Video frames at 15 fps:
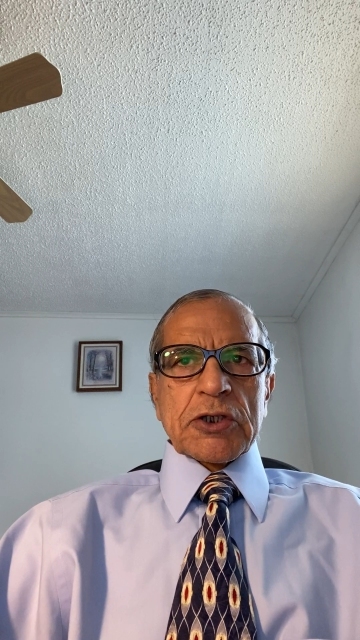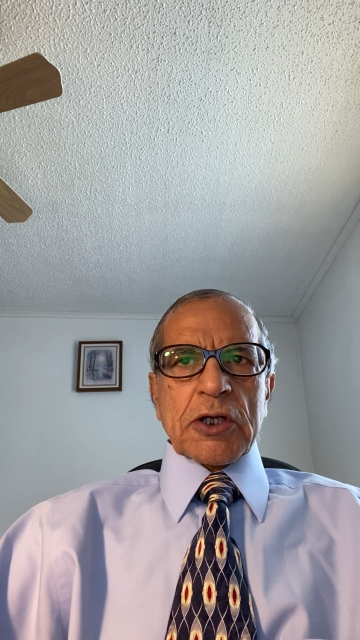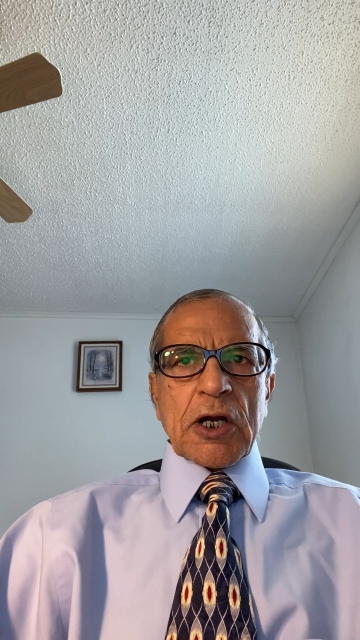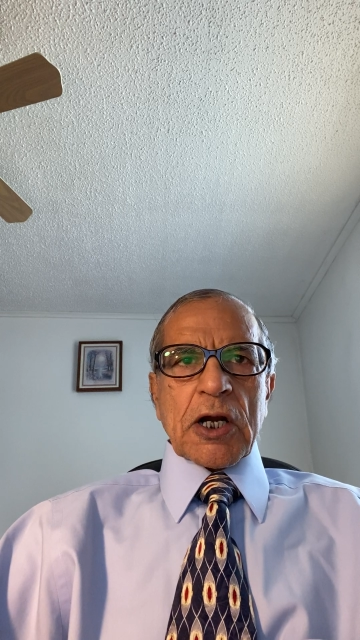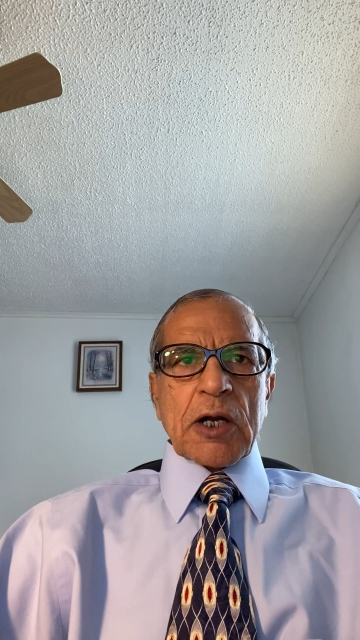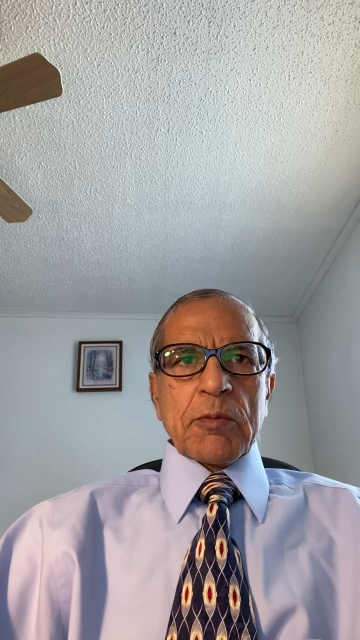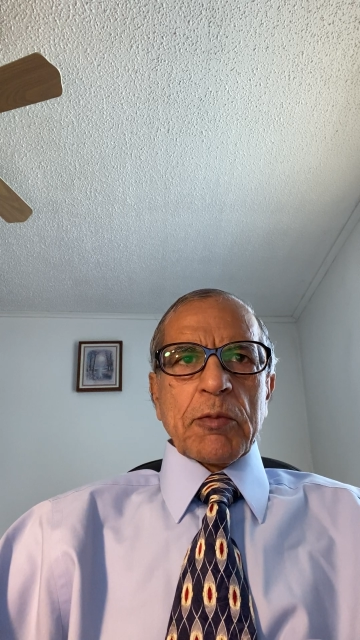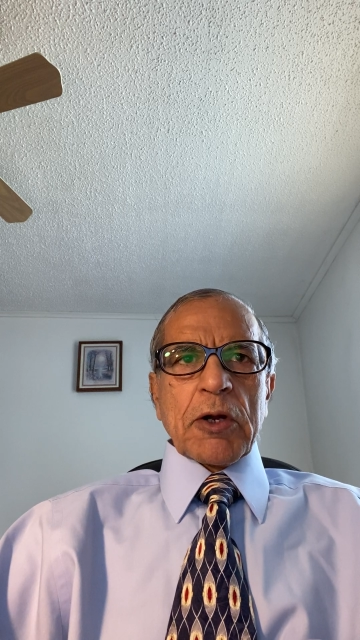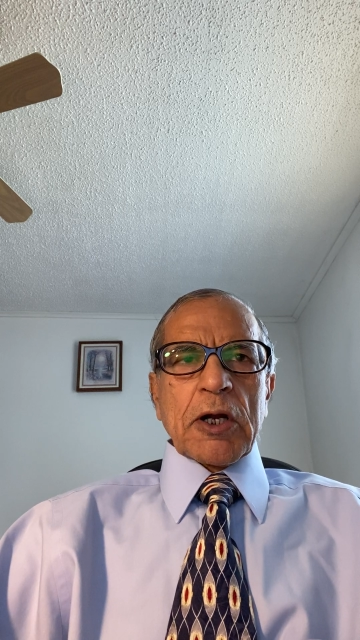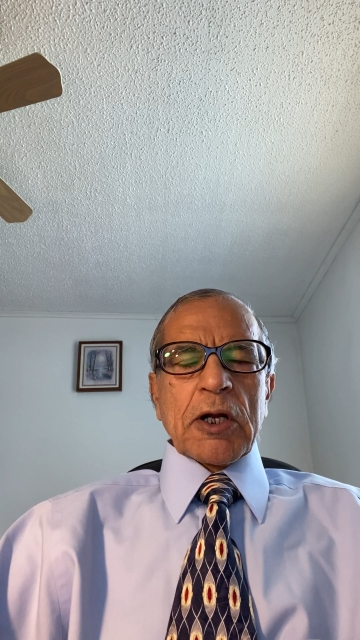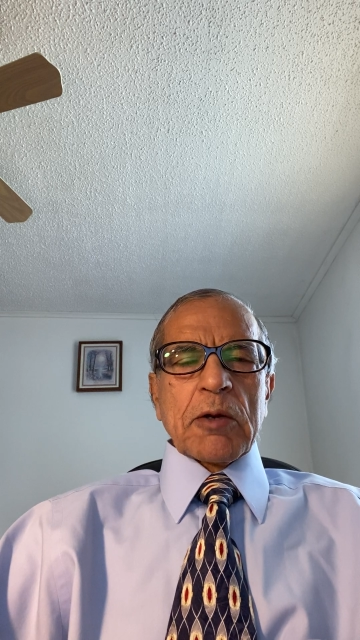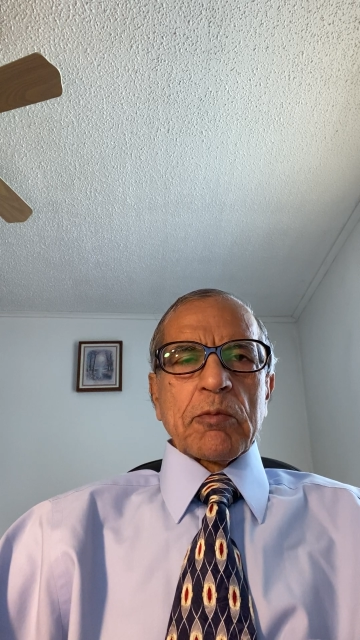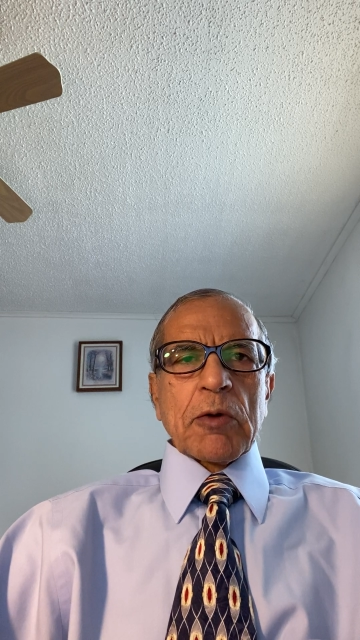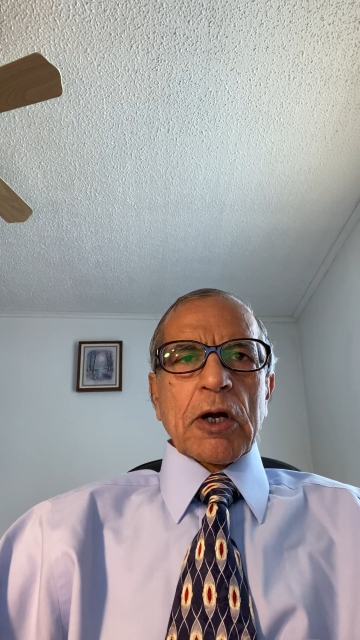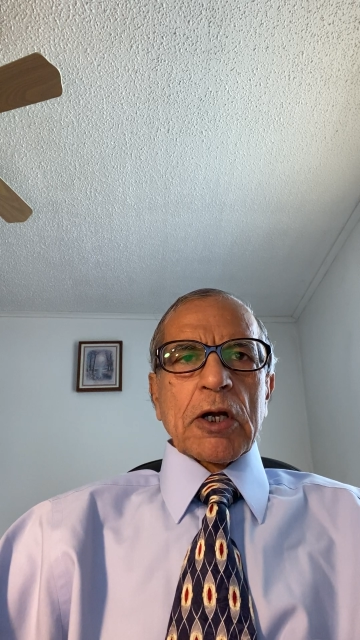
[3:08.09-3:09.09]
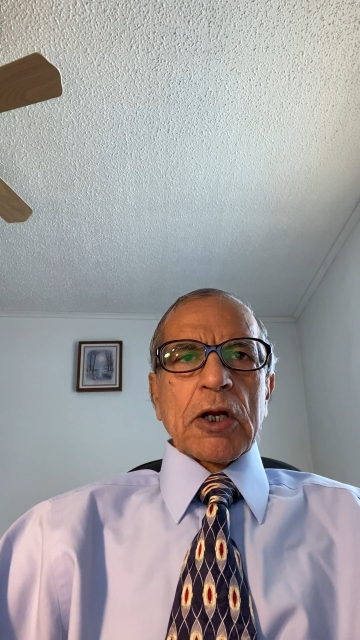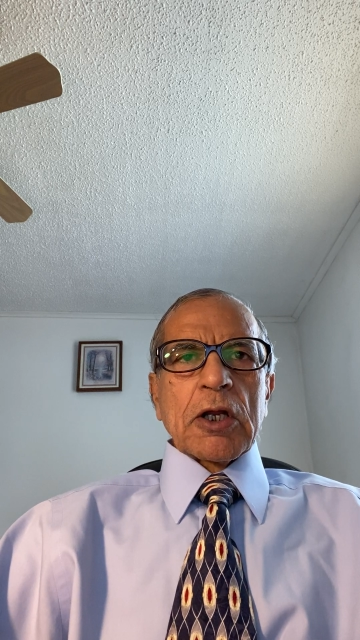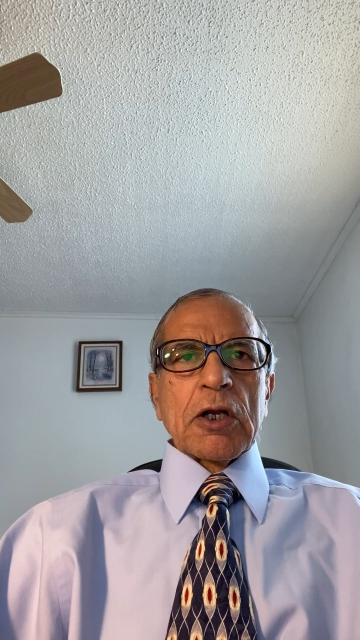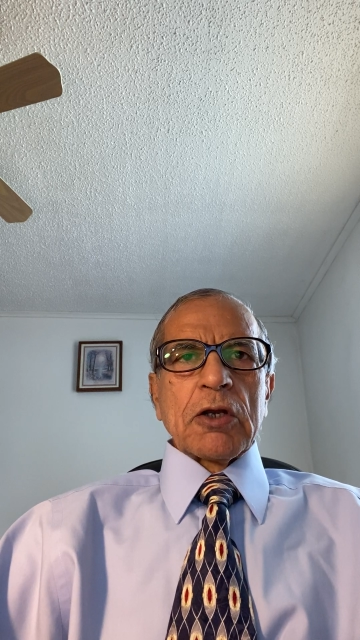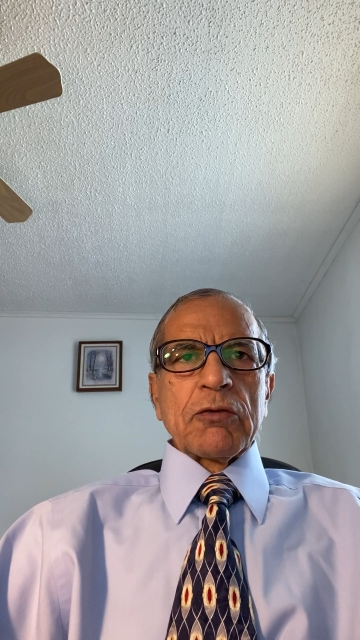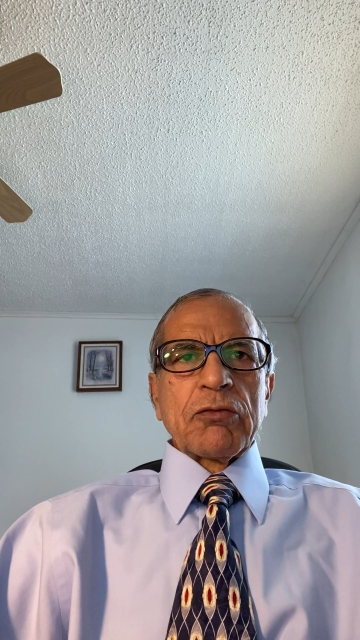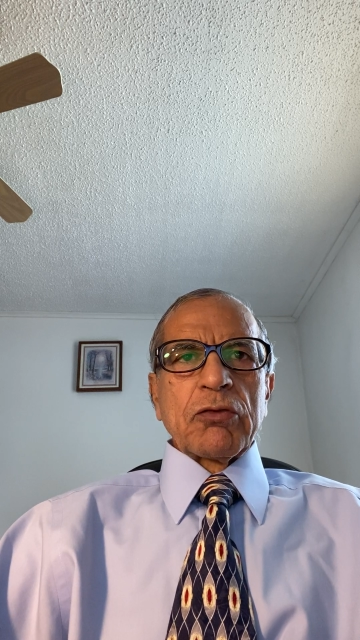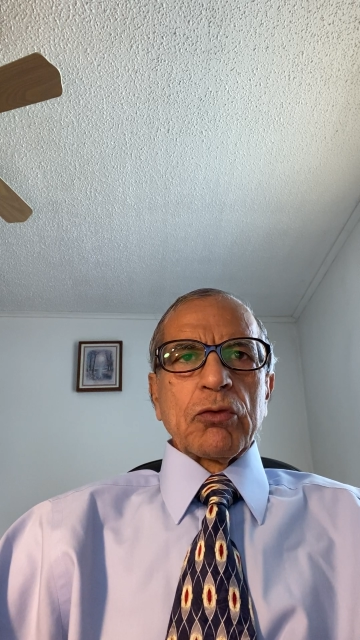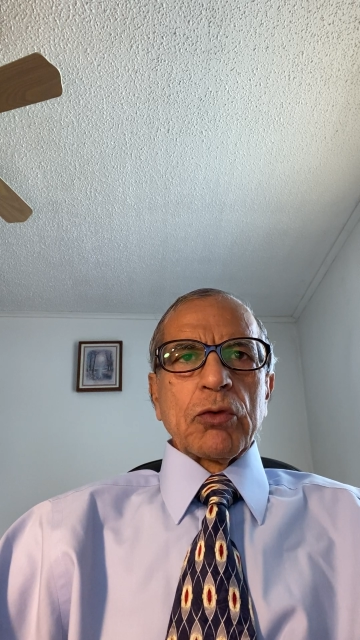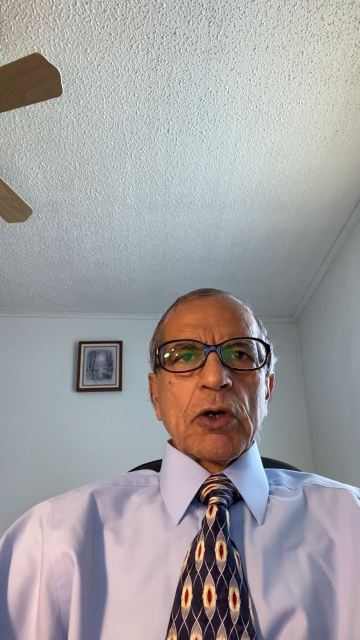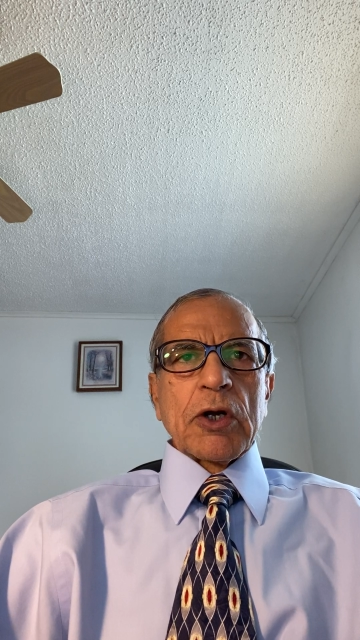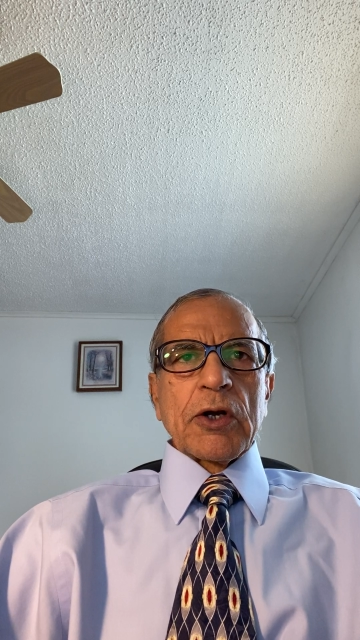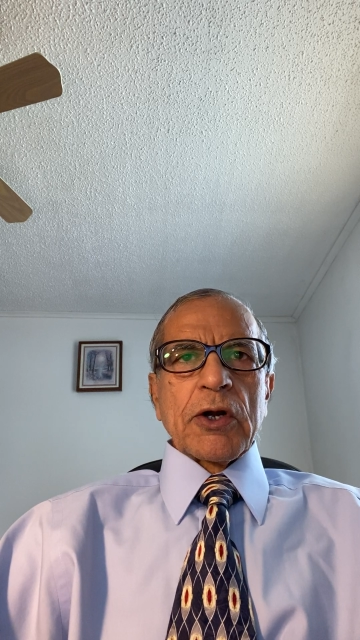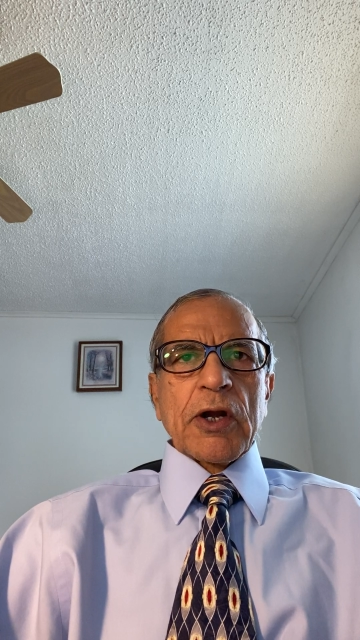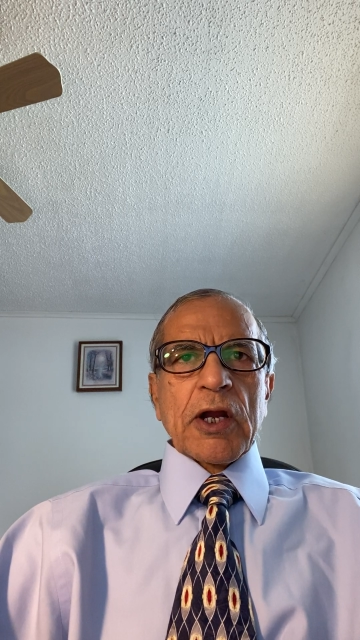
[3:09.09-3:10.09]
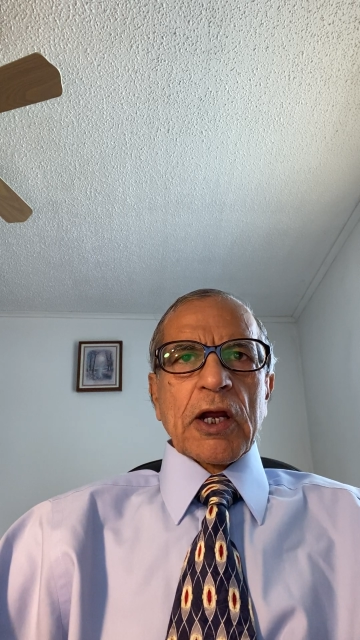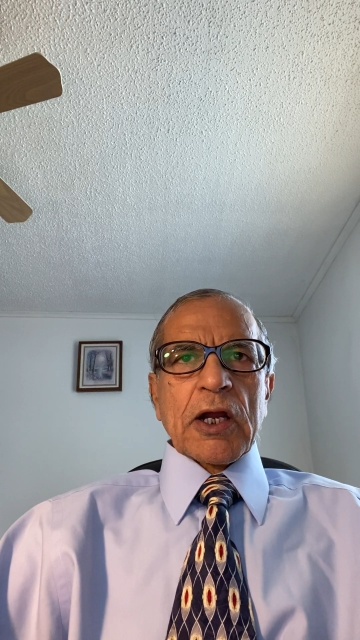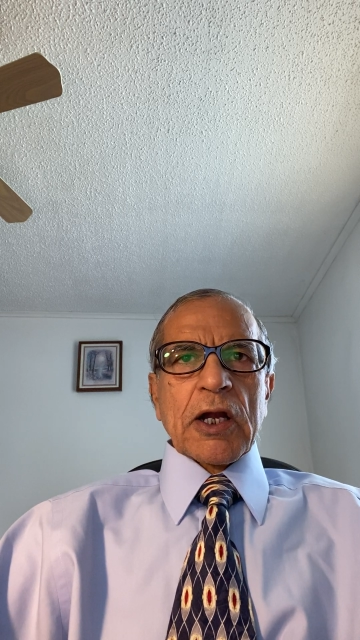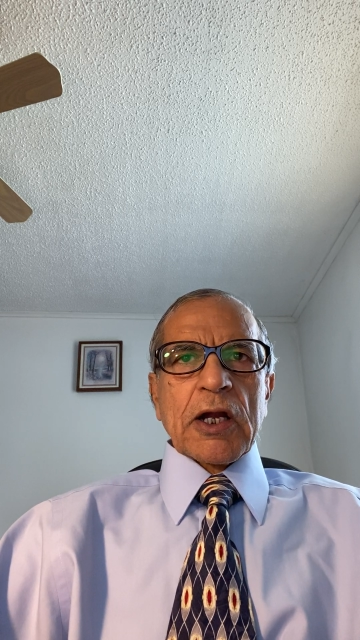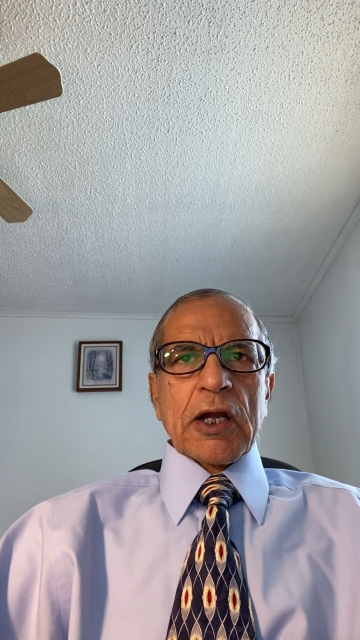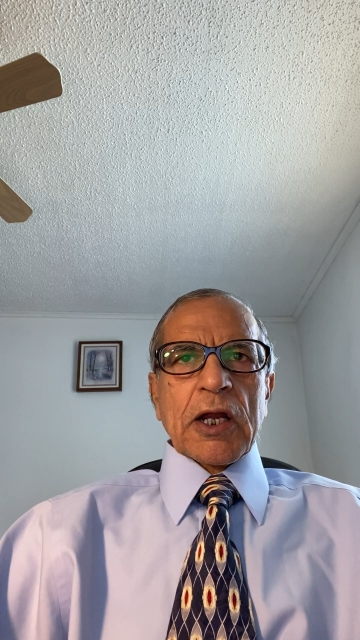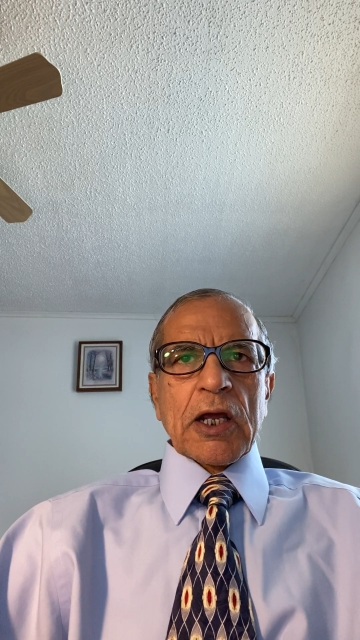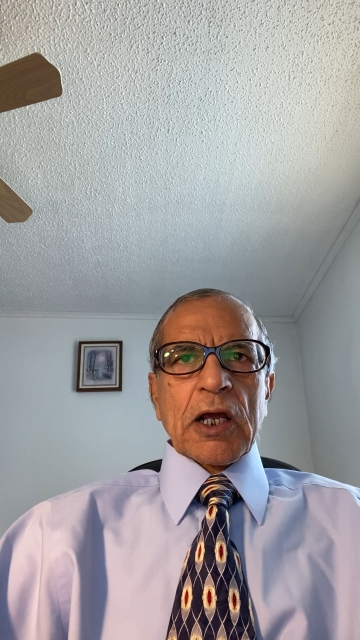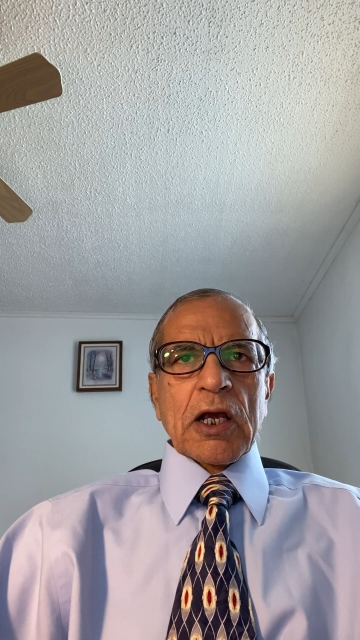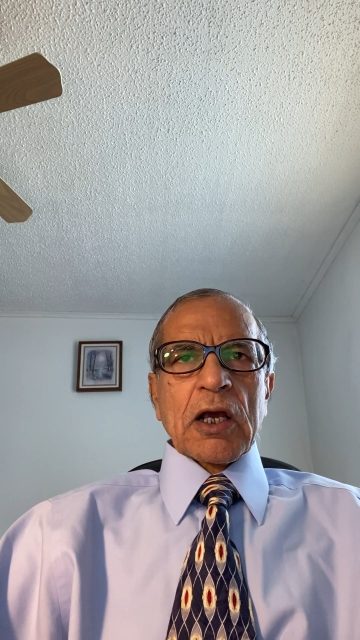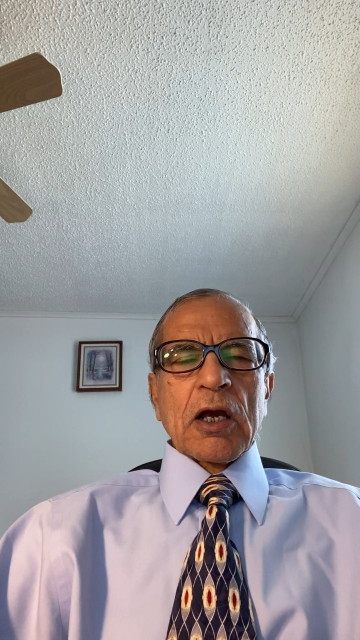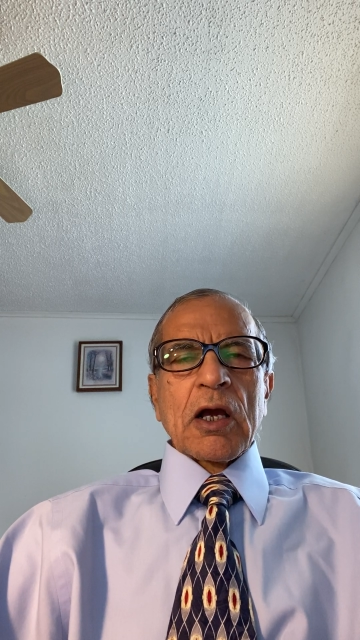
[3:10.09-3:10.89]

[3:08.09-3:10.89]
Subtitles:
I had made in my daily food and drink intake.